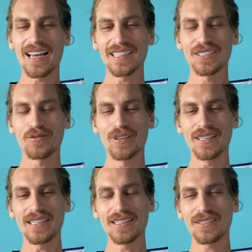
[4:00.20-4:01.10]
It's
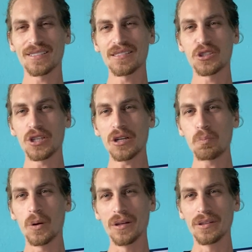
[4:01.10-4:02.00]
funny because it's
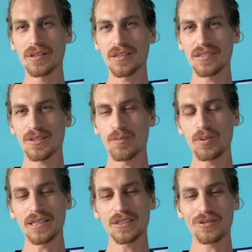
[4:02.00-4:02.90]
junk bond. It's
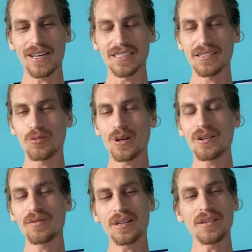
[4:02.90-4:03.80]
complete trash. One
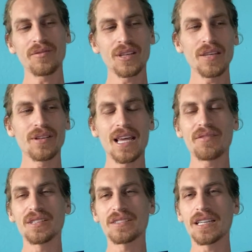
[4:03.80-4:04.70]
of them even
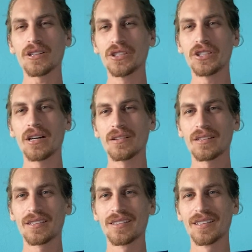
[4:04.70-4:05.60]
have the sticker
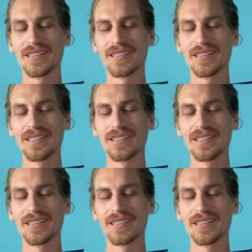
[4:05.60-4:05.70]
junk.